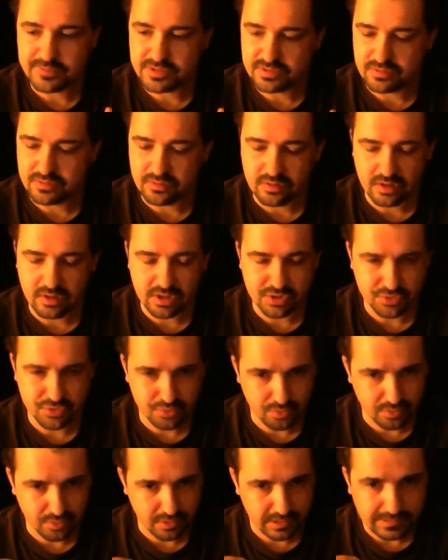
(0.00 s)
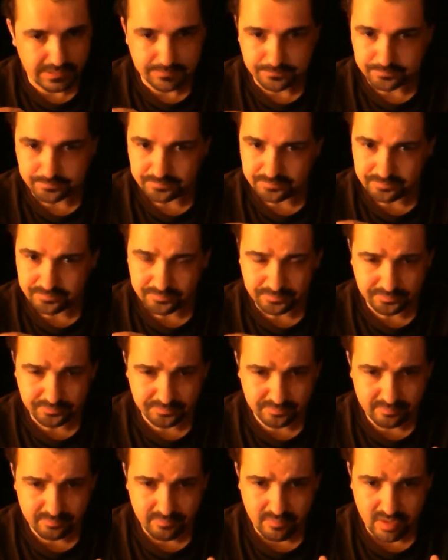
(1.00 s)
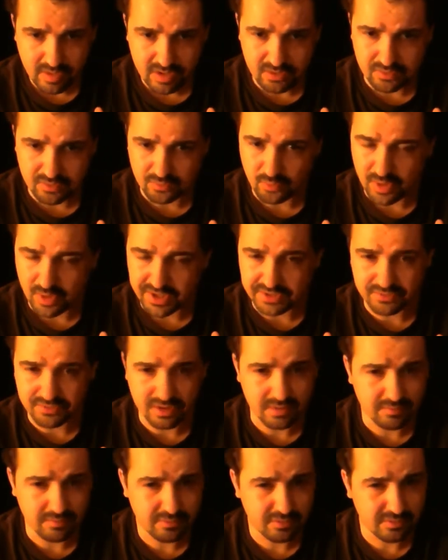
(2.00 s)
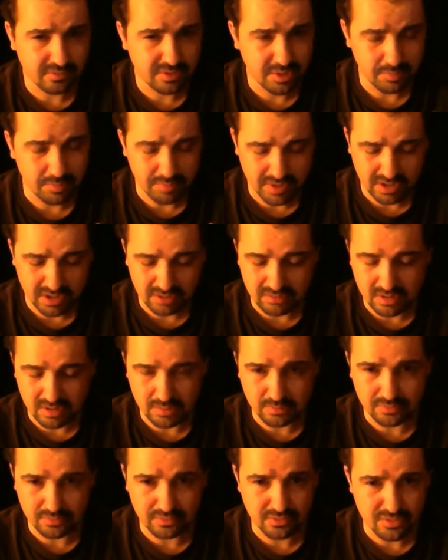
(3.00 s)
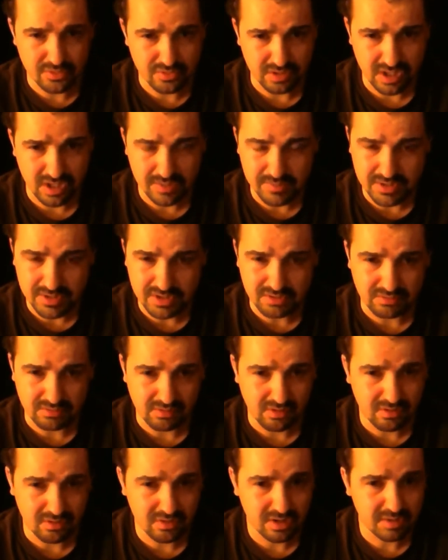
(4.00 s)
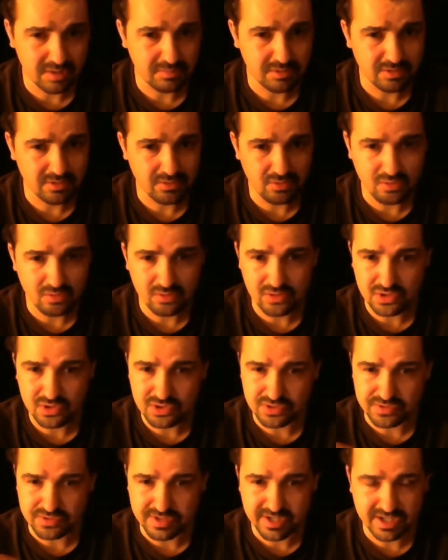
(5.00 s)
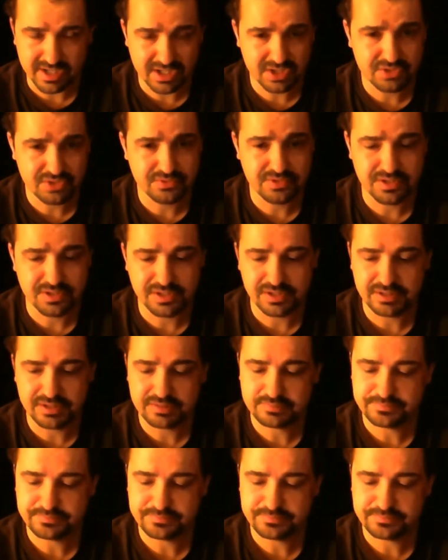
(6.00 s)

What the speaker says: You got your white grapefruit, your pink grapefruit, your lemon, your lime, your orange, your tangerine,